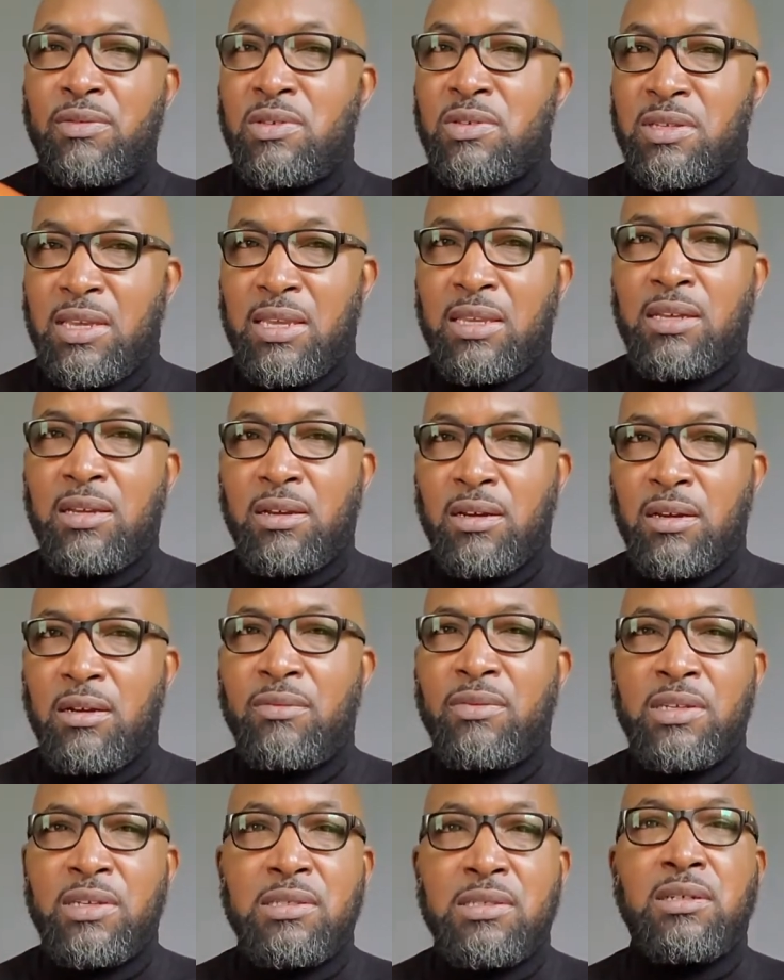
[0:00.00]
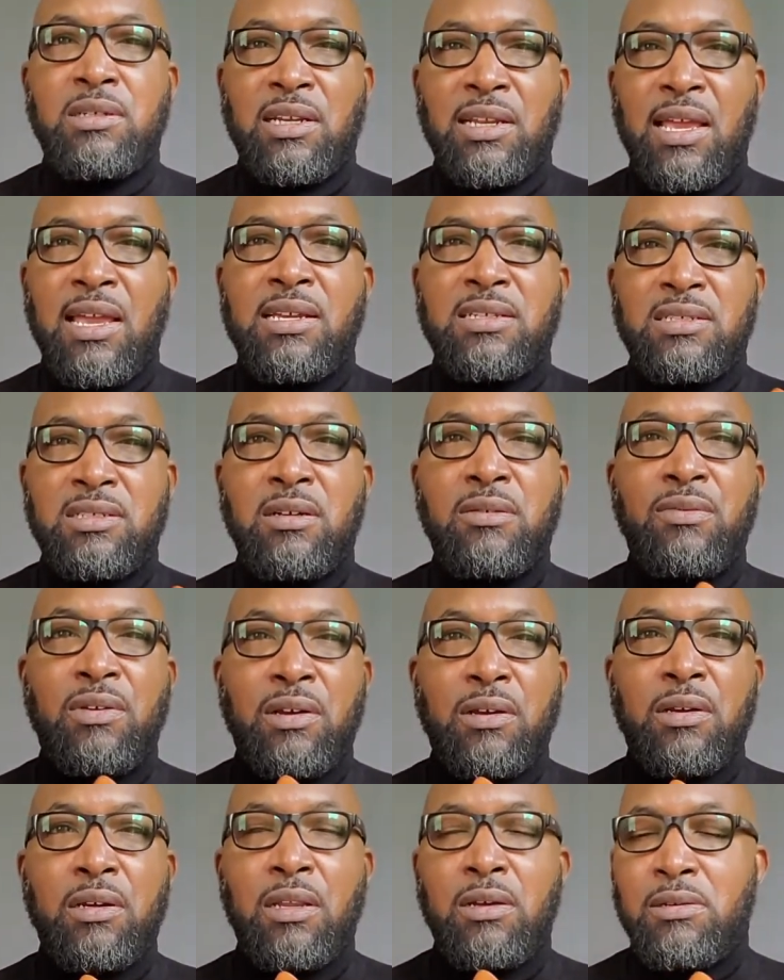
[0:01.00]
you take care of it, it's going to last you a
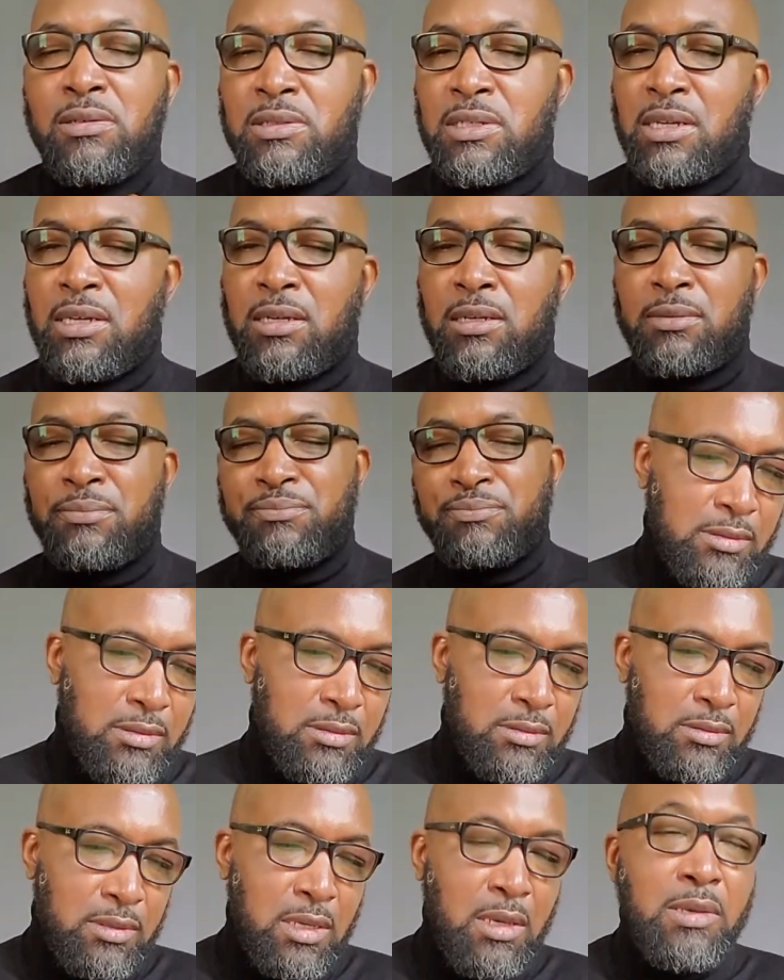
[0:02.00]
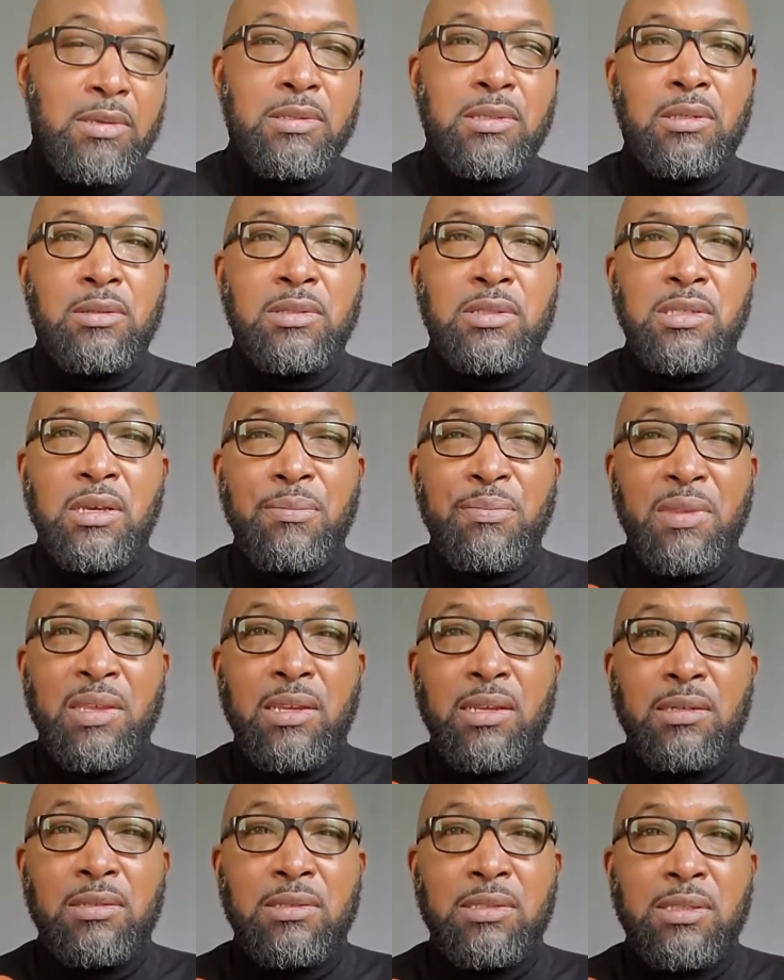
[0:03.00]
very long time. So something
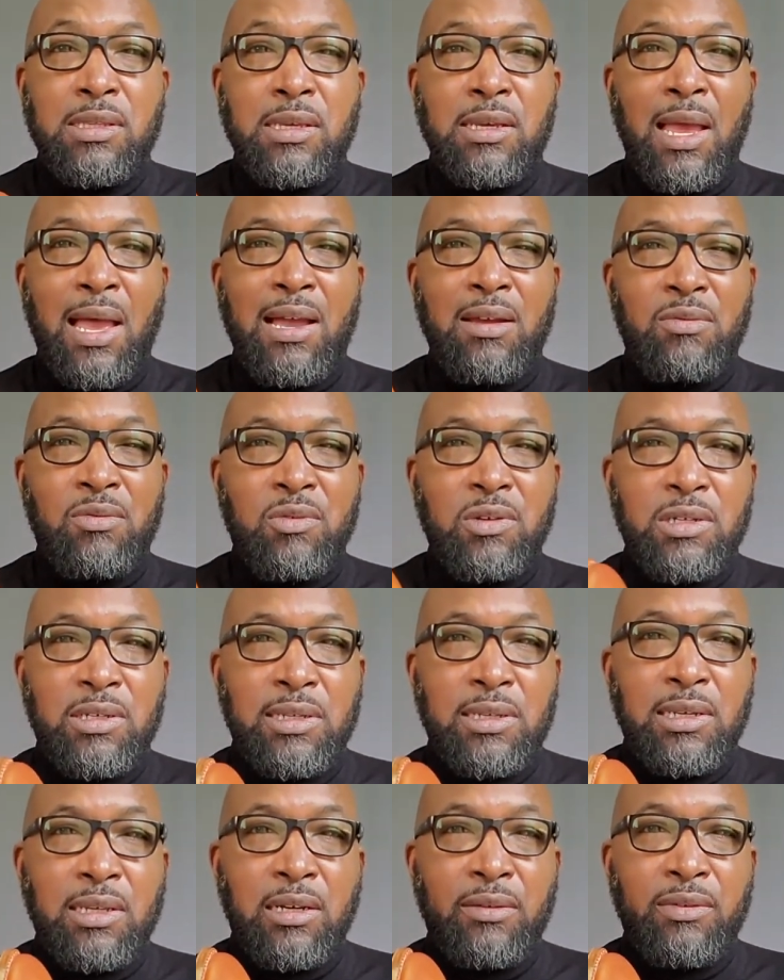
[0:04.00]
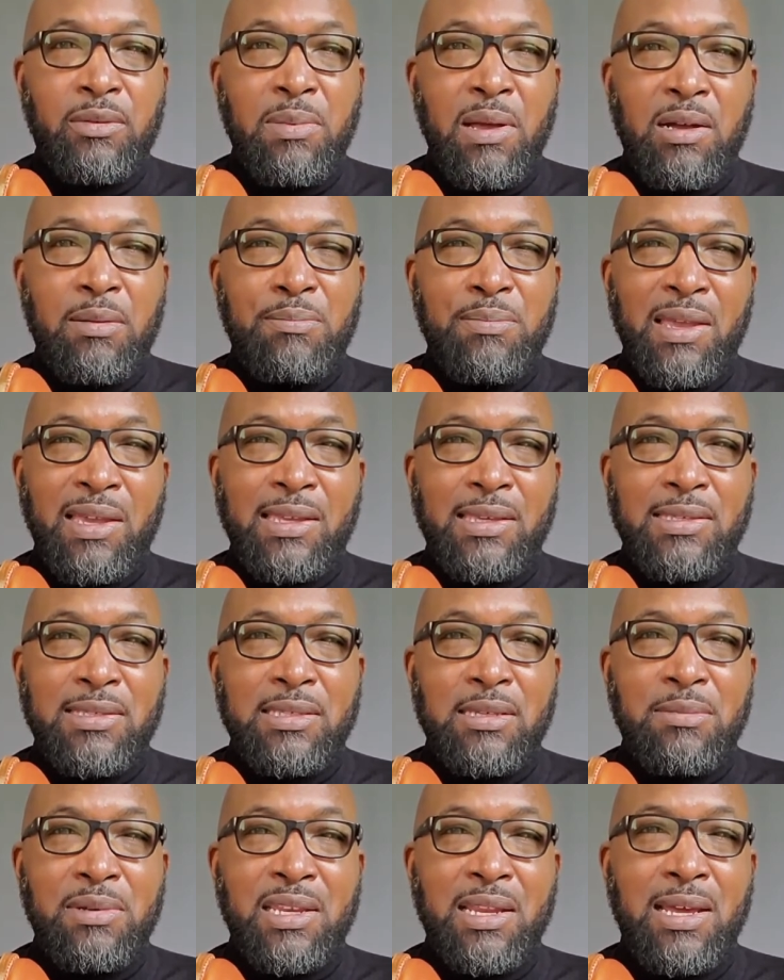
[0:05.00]
else that I really love about Beckett
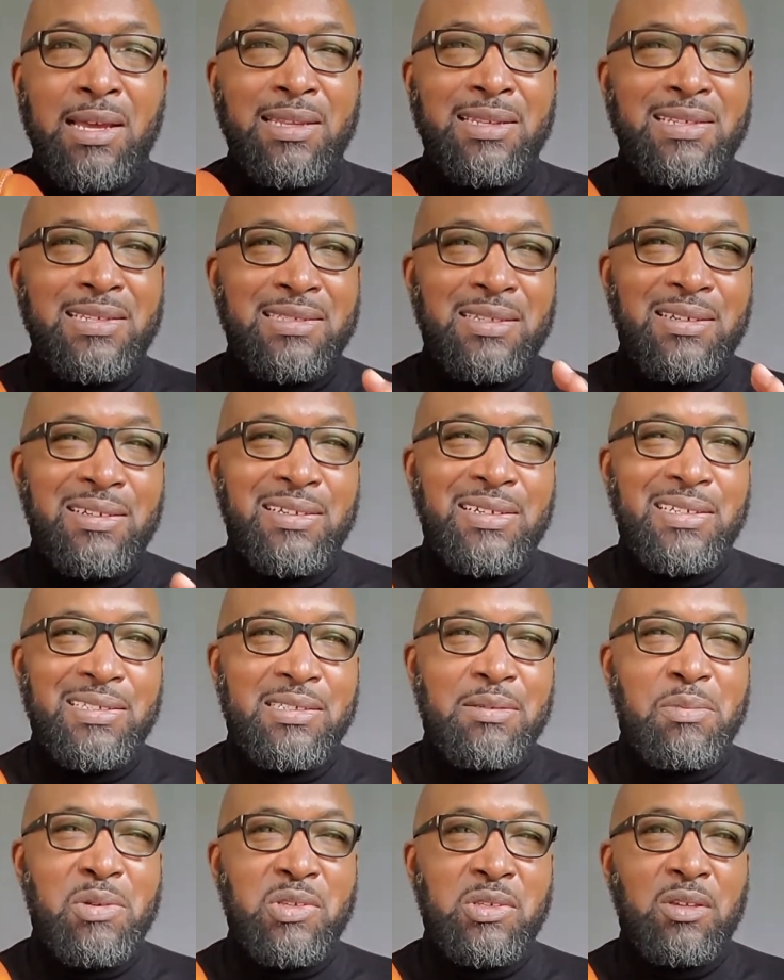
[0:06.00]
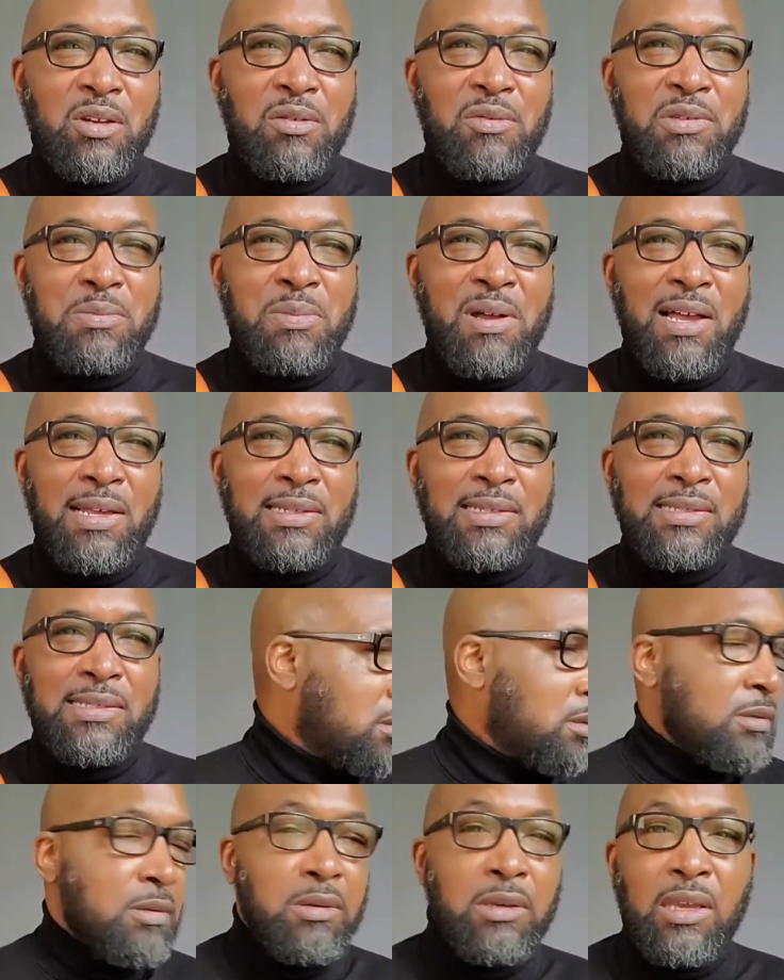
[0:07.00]
Simonon is their customer service policy.
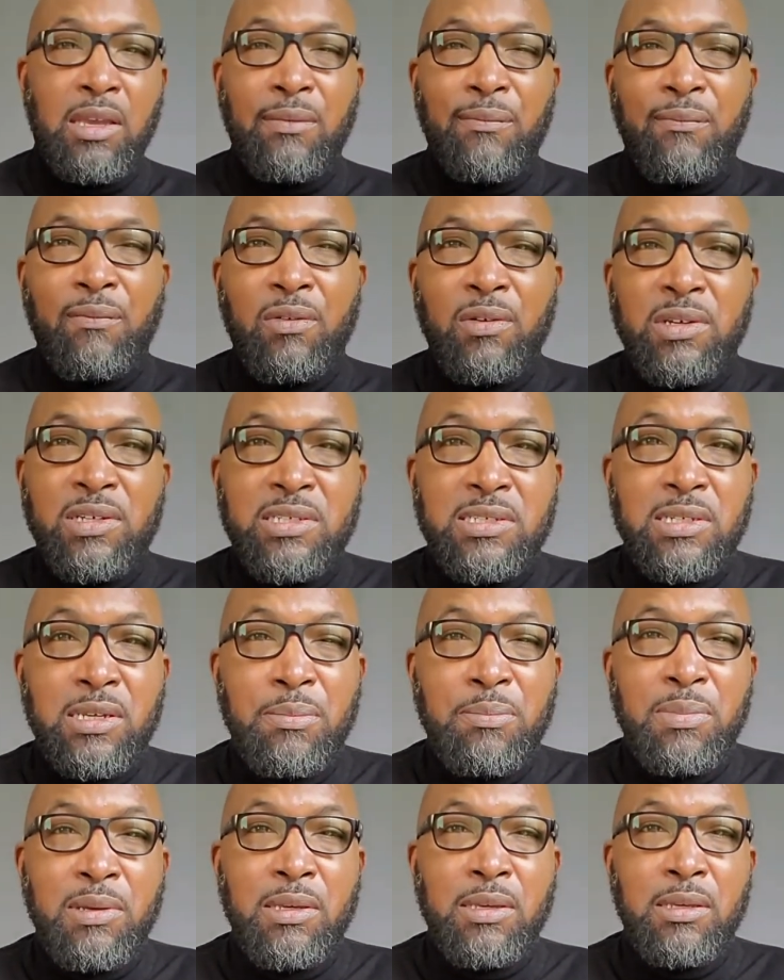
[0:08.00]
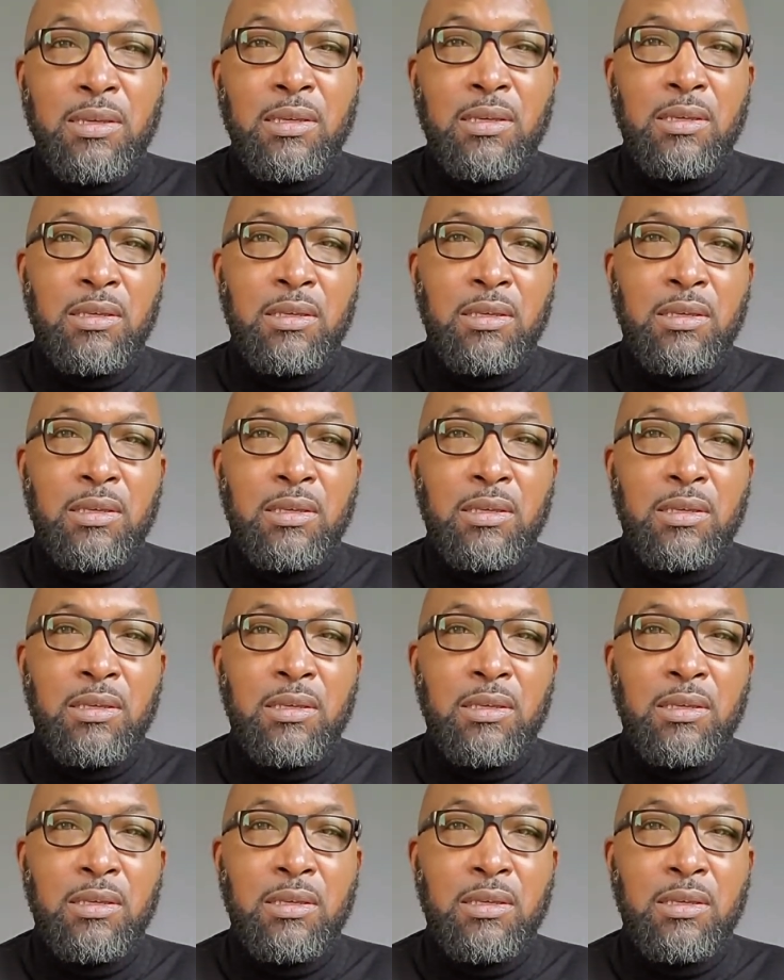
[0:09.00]
You get free shipping,